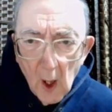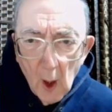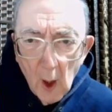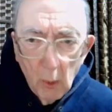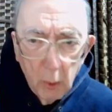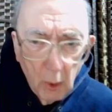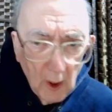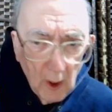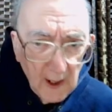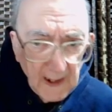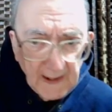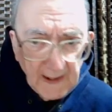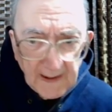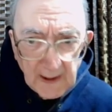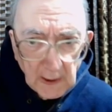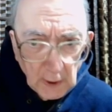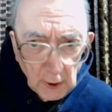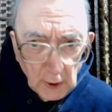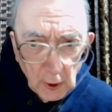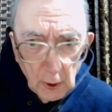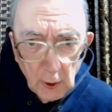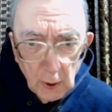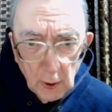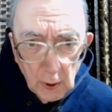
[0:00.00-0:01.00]
Why do
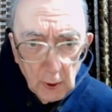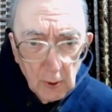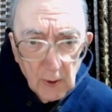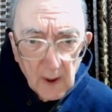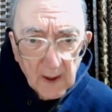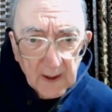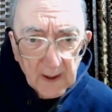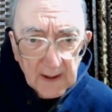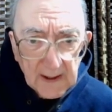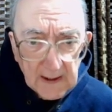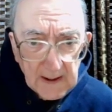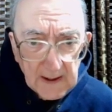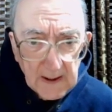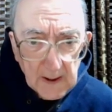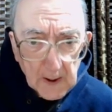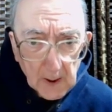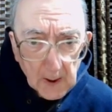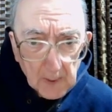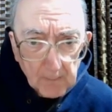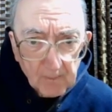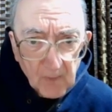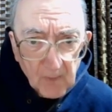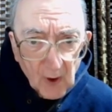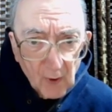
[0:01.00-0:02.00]
you who are here
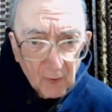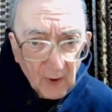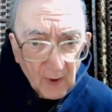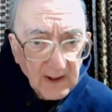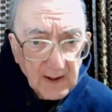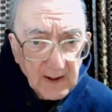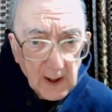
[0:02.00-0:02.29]
find